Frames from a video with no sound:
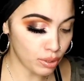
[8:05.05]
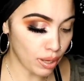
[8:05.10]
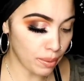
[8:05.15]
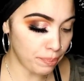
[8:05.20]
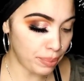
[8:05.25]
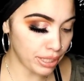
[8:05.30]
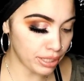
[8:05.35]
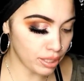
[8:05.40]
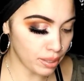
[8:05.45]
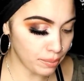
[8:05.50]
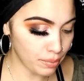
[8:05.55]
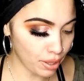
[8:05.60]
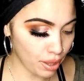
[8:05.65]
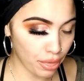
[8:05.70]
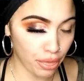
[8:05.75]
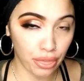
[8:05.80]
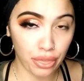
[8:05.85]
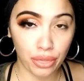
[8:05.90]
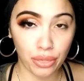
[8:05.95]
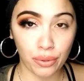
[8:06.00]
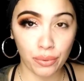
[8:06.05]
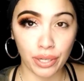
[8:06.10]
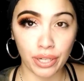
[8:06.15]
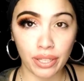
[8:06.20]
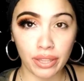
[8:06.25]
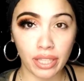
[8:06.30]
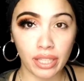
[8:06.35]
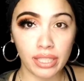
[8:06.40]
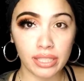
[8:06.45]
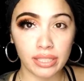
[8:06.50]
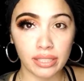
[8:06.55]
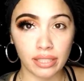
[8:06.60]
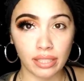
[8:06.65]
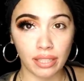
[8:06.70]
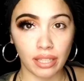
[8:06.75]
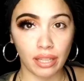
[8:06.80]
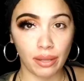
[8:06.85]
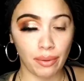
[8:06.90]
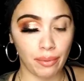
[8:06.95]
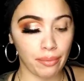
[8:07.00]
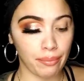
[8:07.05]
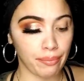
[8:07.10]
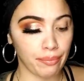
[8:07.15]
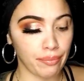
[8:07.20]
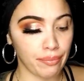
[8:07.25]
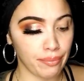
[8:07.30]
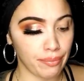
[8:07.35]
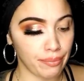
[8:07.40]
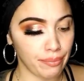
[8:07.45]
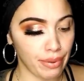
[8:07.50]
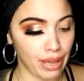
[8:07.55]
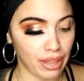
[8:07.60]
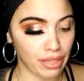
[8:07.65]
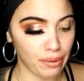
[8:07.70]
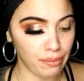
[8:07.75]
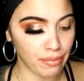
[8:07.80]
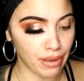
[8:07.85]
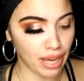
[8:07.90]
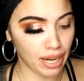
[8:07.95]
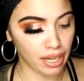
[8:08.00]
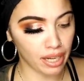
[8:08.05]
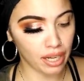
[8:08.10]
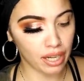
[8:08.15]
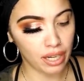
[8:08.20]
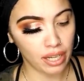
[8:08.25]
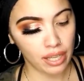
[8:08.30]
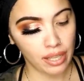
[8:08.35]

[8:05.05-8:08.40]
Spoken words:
So I picked up 3 of these Bath and Body